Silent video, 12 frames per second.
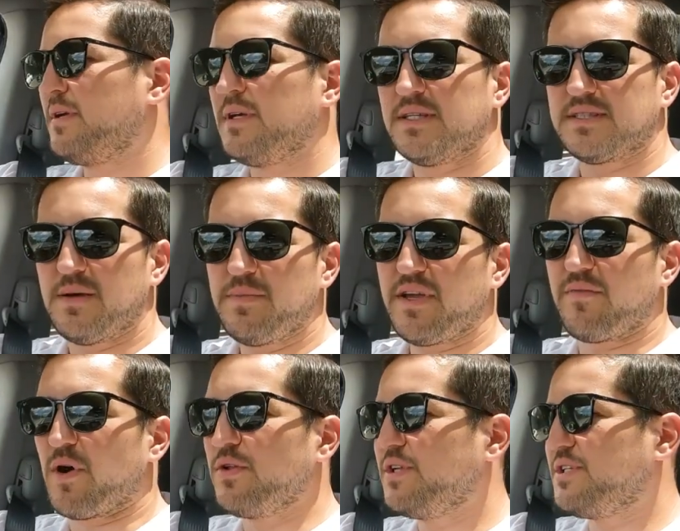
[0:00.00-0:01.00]
Something I've
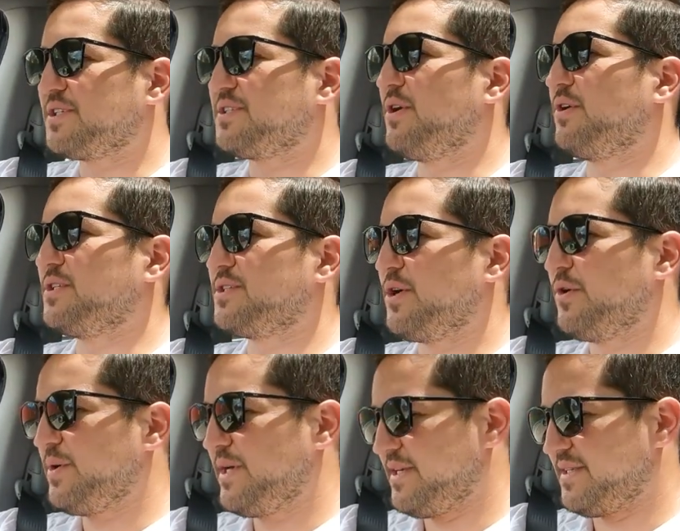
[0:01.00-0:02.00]
only just noticed though
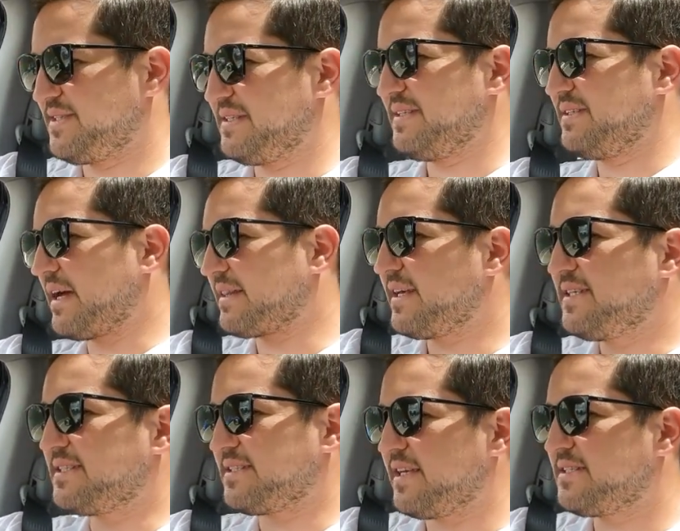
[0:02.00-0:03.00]
is like these
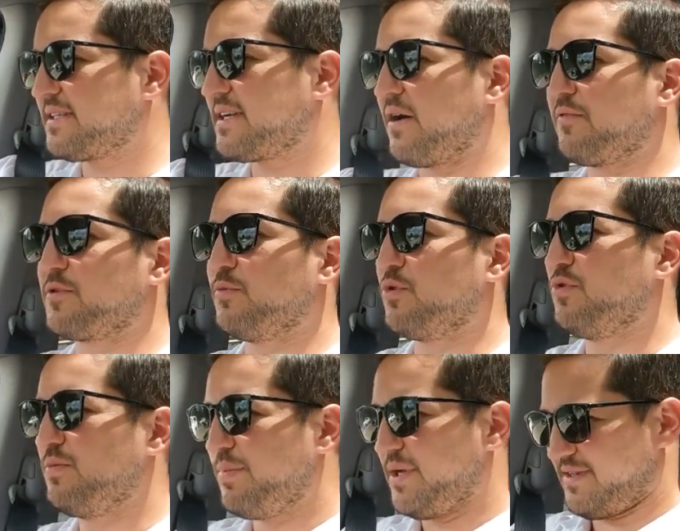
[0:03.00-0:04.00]
seats are comfortable,
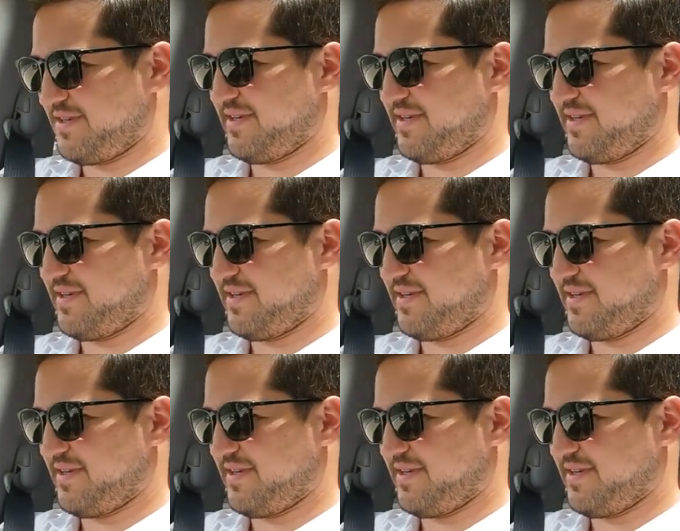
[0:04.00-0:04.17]
but